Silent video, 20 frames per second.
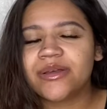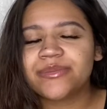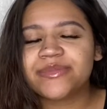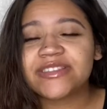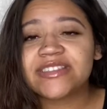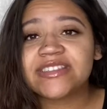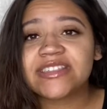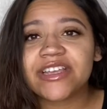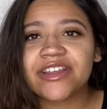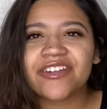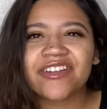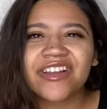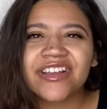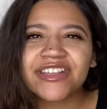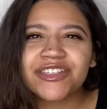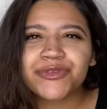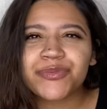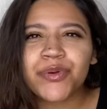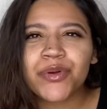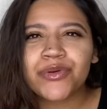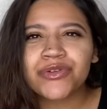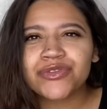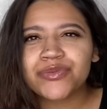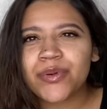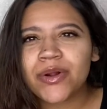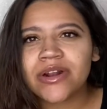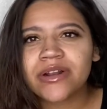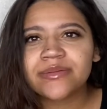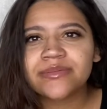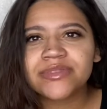serious
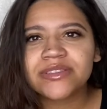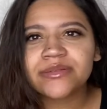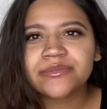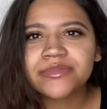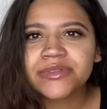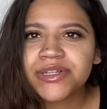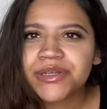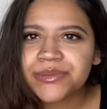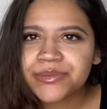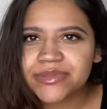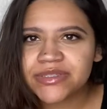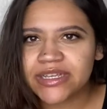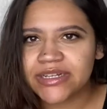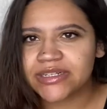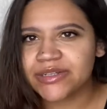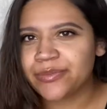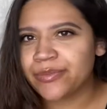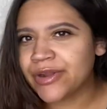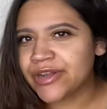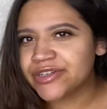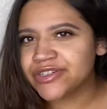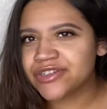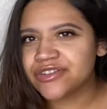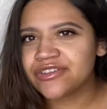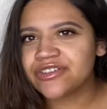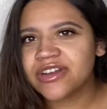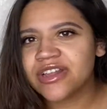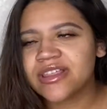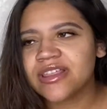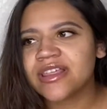postpartum symptoms like depression or
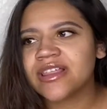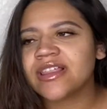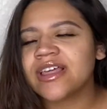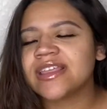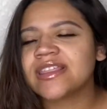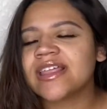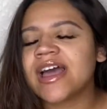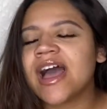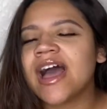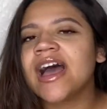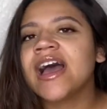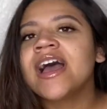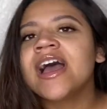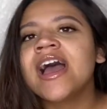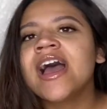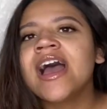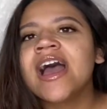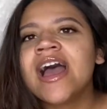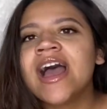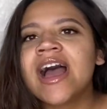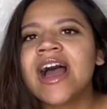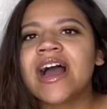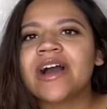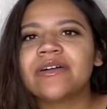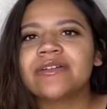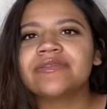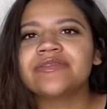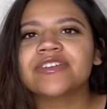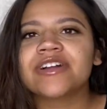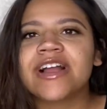anything like that.
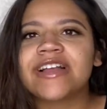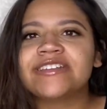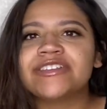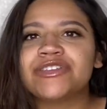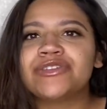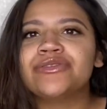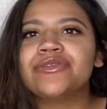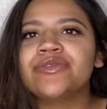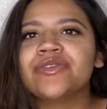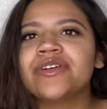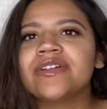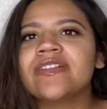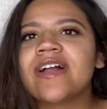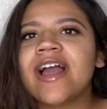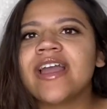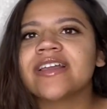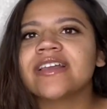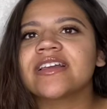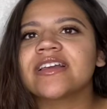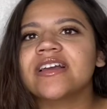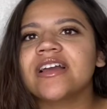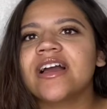However, I do feel like